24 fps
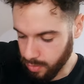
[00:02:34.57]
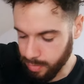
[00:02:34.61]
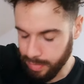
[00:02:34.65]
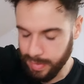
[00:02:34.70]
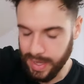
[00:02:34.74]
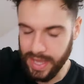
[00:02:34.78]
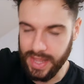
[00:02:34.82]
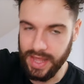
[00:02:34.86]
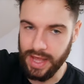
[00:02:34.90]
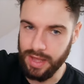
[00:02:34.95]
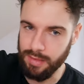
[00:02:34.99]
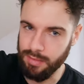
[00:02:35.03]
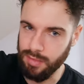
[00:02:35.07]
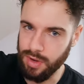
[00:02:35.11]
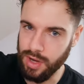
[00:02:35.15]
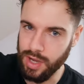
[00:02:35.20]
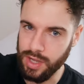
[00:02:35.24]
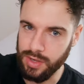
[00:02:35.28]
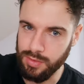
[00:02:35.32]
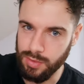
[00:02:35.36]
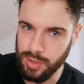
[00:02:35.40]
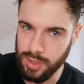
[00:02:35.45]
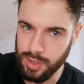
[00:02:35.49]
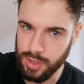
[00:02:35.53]
Bear that in mind
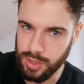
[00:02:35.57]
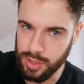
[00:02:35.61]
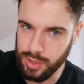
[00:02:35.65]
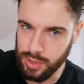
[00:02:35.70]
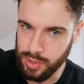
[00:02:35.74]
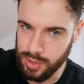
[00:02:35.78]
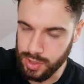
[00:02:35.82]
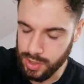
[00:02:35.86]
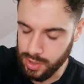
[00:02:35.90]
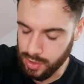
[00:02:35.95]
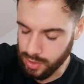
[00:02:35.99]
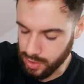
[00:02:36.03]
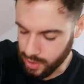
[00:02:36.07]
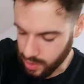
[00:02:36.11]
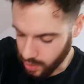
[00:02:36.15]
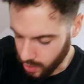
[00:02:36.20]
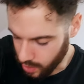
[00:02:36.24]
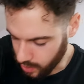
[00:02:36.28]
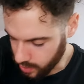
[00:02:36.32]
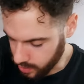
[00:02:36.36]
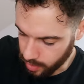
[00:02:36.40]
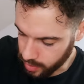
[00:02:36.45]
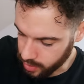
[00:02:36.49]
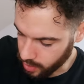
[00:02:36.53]
when you're choosing your
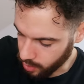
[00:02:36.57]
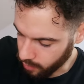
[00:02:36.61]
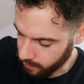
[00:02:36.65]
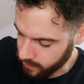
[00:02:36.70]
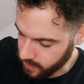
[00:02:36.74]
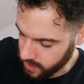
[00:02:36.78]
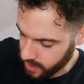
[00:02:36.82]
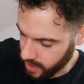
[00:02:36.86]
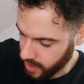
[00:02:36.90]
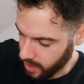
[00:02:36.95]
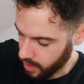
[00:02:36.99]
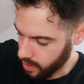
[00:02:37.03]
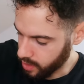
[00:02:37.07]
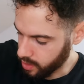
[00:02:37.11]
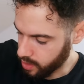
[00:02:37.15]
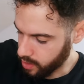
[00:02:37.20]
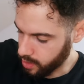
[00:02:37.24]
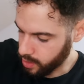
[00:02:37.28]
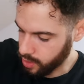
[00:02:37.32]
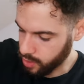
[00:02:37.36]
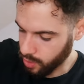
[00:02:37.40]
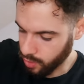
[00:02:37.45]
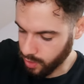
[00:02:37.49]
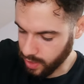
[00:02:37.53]
size. So obviously,
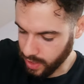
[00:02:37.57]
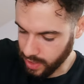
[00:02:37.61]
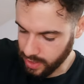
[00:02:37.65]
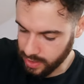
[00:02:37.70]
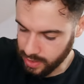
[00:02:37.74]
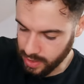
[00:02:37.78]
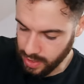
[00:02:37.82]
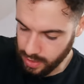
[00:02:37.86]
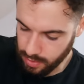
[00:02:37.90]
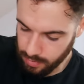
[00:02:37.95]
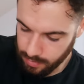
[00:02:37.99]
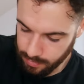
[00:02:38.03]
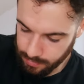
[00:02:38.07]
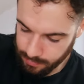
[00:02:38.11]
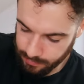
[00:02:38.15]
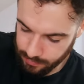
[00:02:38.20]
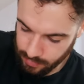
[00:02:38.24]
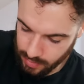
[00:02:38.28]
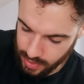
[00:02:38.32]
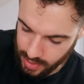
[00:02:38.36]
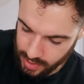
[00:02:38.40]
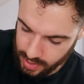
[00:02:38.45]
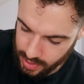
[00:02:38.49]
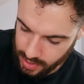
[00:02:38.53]
dog gets in,
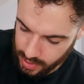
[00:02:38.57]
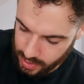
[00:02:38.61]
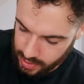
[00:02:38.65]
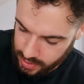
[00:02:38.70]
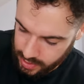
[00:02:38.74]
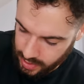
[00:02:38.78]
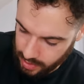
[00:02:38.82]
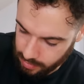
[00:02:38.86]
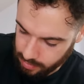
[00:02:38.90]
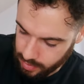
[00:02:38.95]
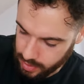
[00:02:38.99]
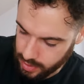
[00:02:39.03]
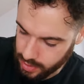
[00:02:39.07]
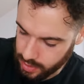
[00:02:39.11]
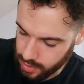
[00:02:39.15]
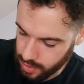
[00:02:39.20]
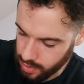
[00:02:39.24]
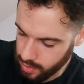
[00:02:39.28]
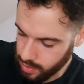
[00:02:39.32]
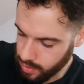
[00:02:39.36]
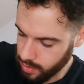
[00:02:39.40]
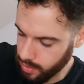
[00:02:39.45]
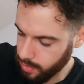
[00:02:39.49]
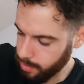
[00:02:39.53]
then this zips
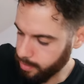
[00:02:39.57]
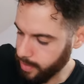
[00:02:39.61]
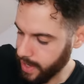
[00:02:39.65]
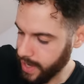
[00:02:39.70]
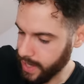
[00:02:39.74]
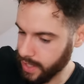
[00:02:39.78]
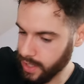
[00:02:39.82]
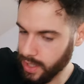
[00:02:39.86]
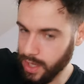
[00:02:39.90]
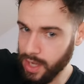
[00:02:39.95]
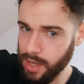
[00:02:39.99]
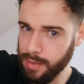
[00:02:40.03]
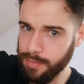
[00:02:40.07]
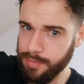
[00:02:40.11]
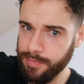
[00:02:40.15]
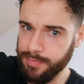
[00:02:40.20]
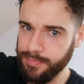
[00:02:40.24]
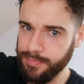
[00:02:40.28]
back up,